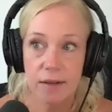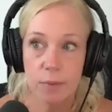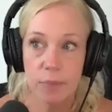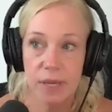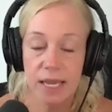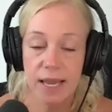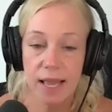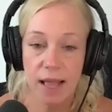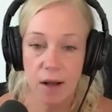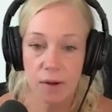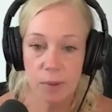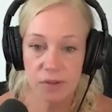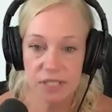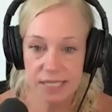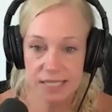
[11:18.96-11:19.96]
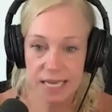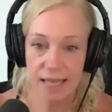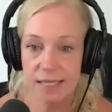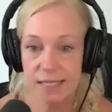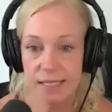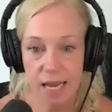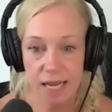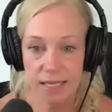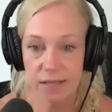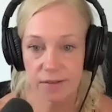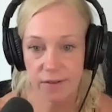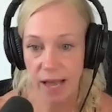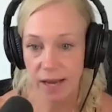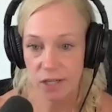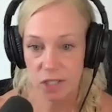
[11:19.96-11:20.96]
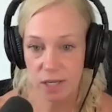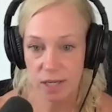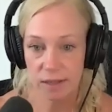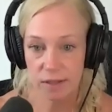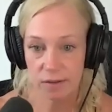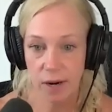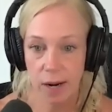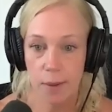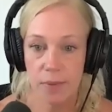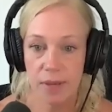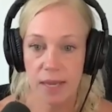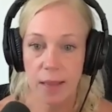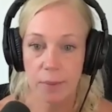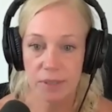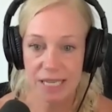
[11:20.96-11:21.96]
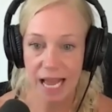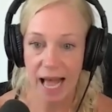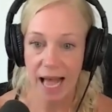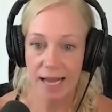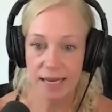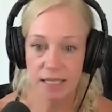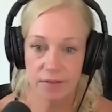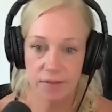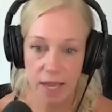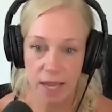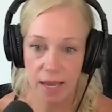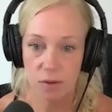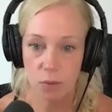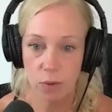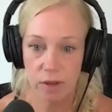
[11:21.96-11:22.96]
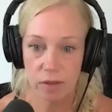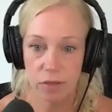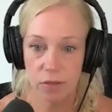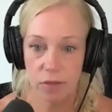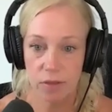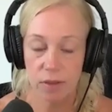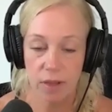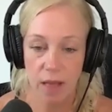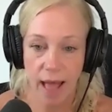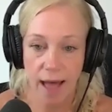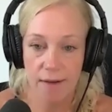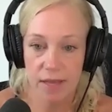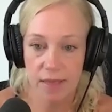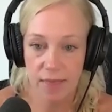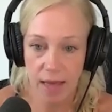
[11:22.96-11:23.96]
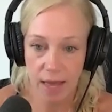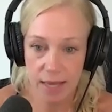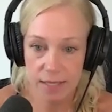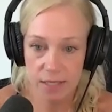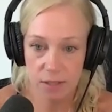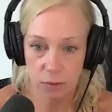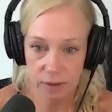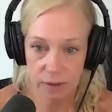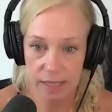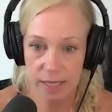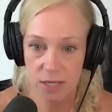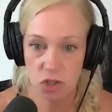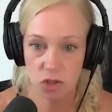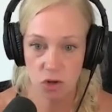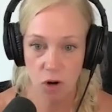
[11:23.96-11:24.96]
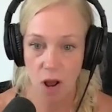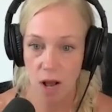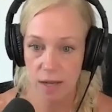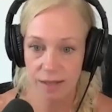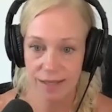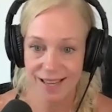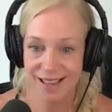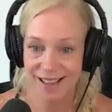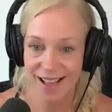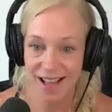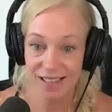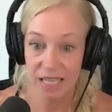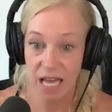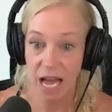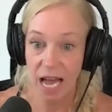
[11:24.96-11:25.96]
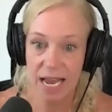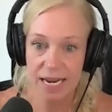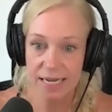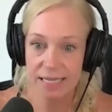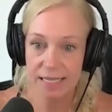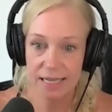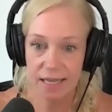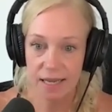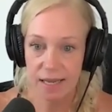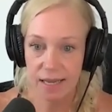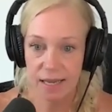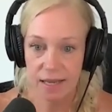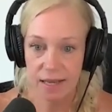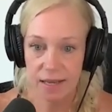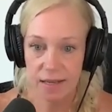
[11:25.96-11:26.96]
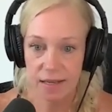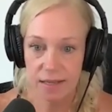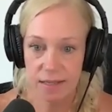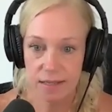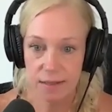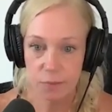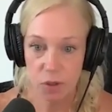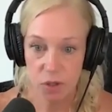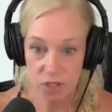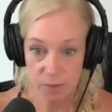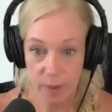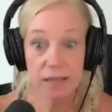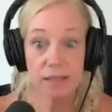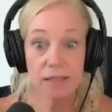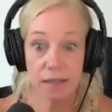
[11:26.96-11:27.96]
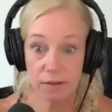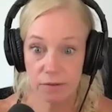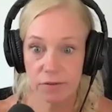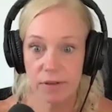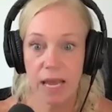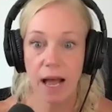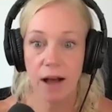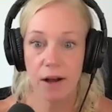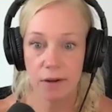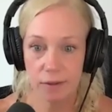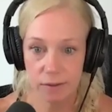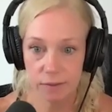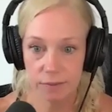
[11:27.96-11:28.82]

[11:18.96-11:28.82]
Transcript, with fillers: being able to take decisive action, right, being able to activate with having that really strongly aligned perspective now